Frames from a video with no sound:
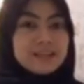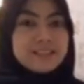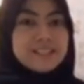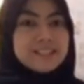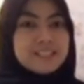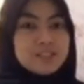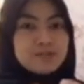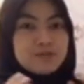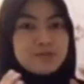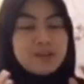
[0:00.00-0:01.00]
This is
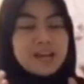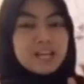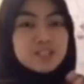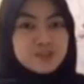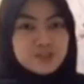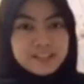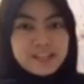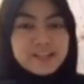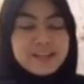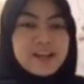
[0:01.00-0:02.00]
to ensure
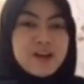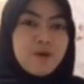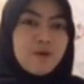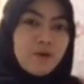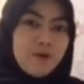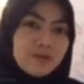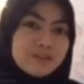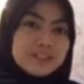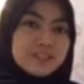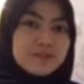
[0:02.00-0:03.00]
that all
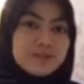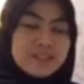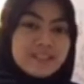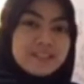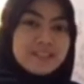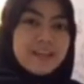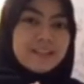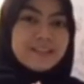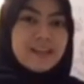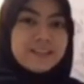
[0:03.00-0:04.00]
the students
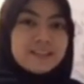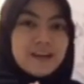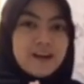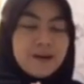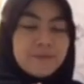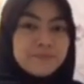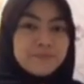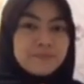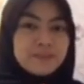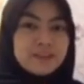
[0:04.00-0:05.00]
can get their
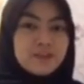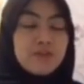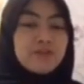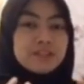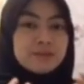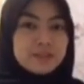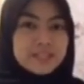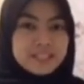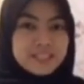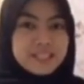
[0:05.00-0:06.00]

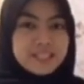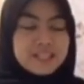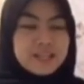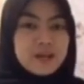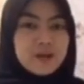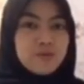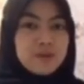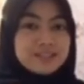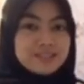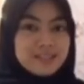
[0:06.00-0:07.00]
comfortability
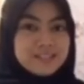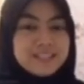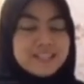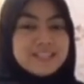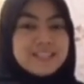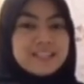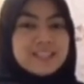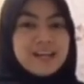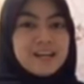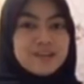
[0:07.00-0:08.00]
while studying in
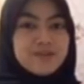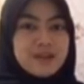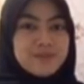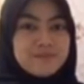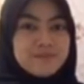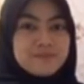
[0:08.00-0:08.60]
IIUM